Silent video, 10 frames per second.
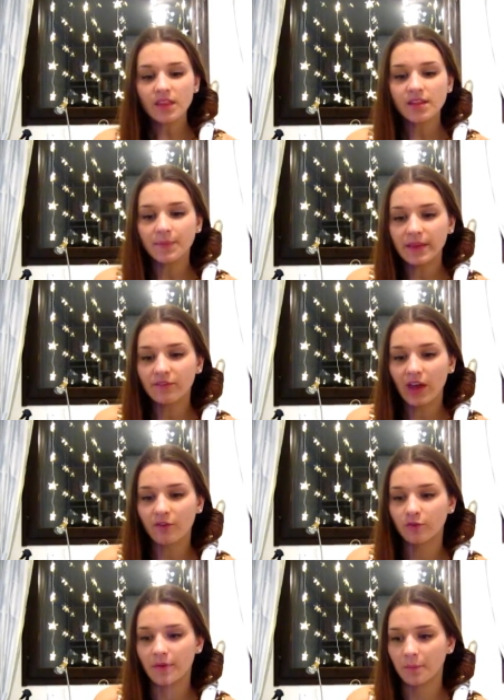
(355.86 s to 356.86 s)
something if you have
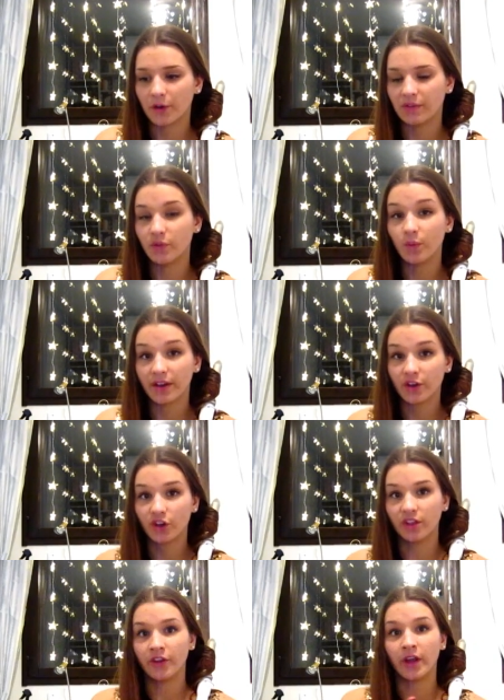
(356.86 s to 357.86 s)
to remember if you want to
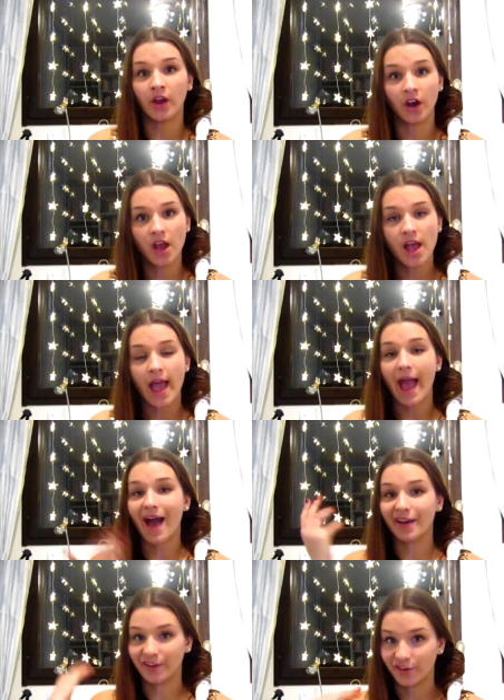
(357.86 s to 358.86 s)
curl your hair
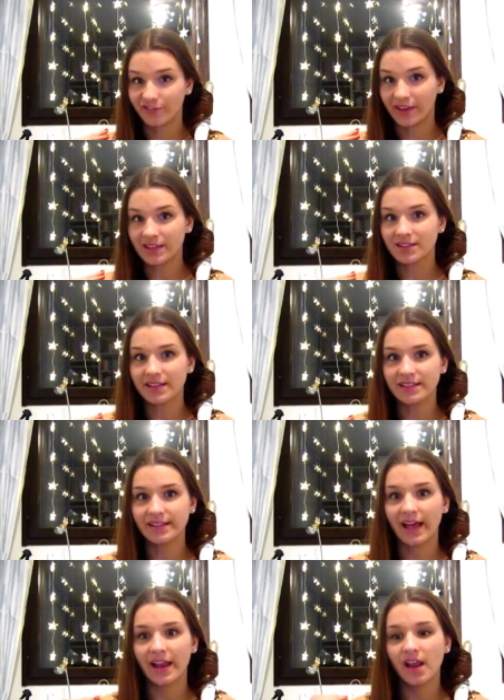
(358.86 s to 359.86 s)
out of your face is
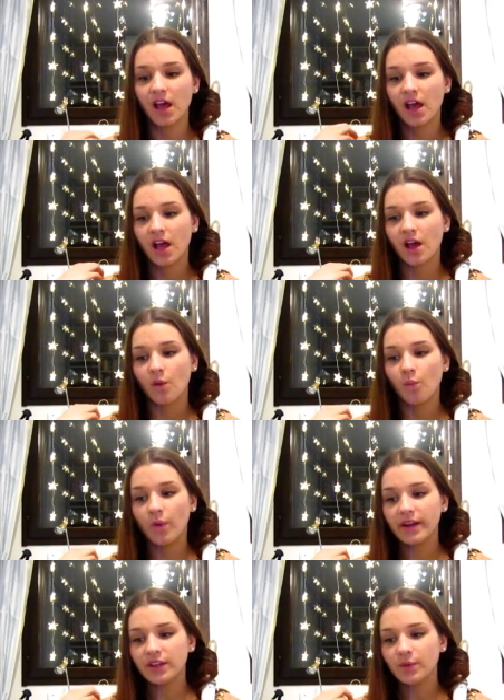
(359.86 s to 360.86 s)
that
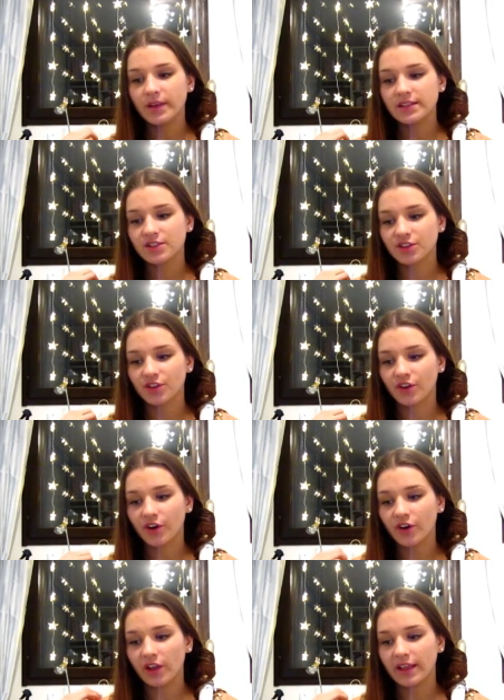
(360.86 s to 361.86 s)
when you insert the
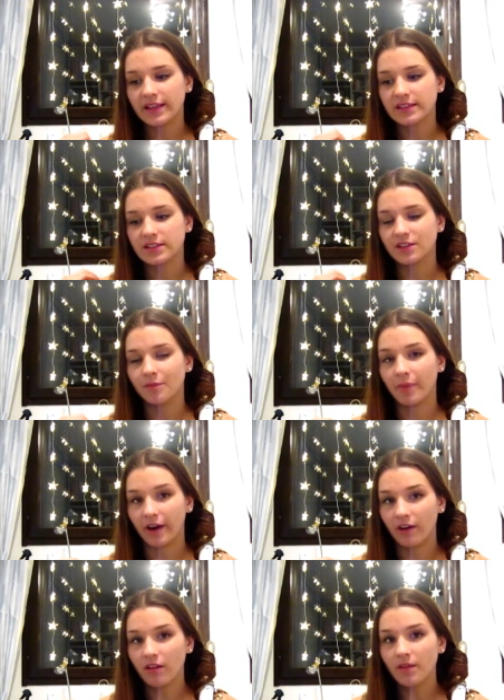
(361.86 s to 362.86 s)
curl into the
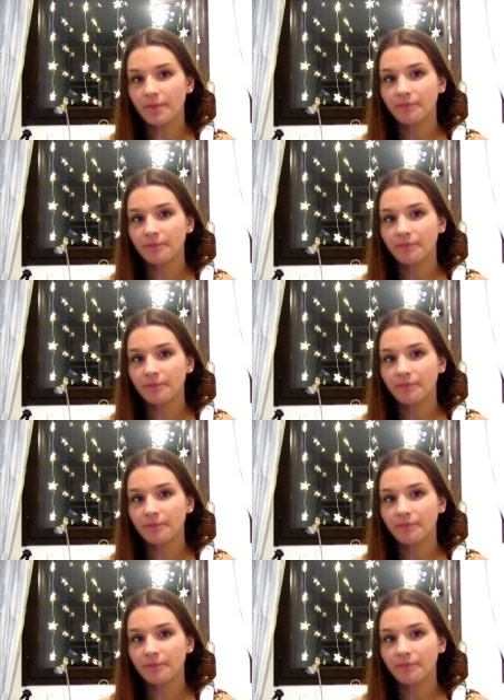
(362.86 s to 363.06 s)
barrel,